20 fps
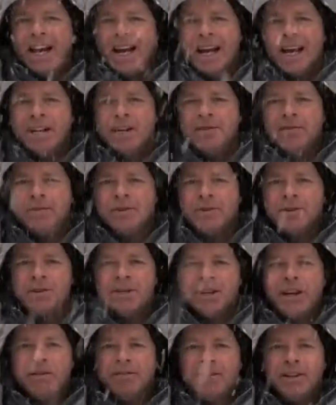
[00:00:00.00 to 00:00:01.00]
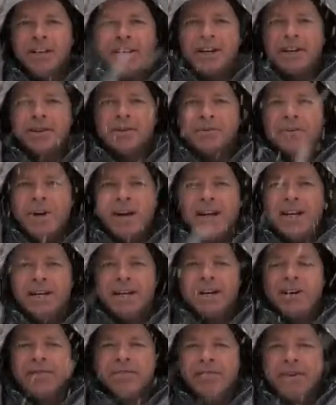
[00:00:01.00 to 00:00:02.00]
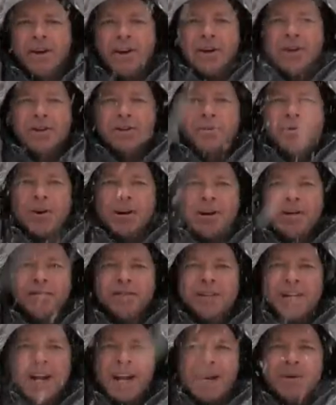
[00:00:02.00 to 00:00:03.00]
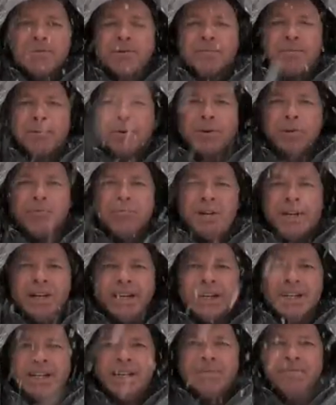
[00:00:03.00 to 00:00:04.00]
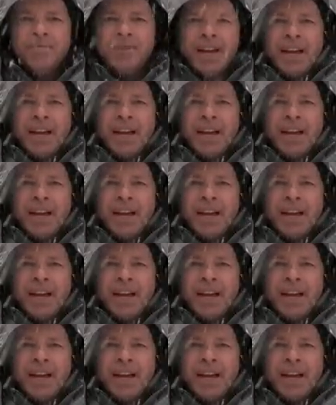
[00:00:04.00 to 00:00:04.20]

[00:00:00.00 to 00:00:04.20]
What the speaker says: And if you're shoveling at a rate of 12 times per minute,